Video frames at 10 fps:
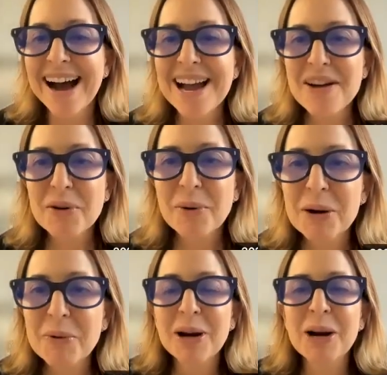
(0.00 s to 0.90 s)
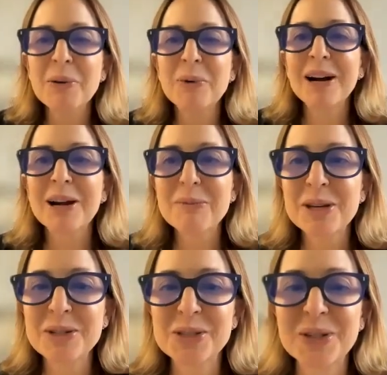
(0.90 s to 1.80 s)
Hi, everyone. We want to welcome
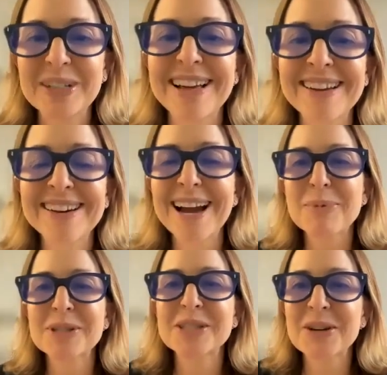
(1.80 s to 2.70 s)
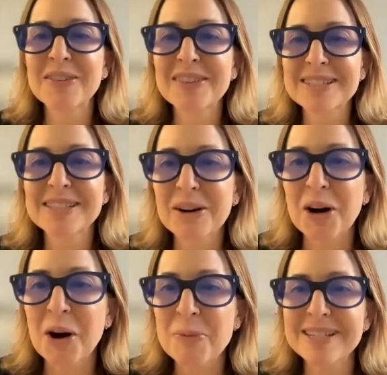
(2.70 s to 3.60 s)
you to another episode of the
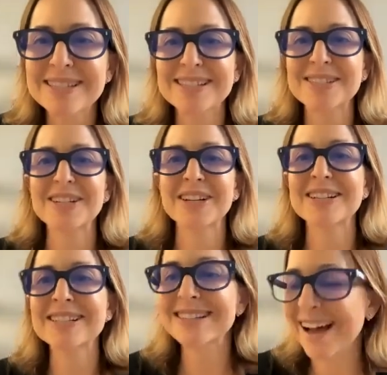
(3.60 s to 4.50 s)
Sarcoma Sisters.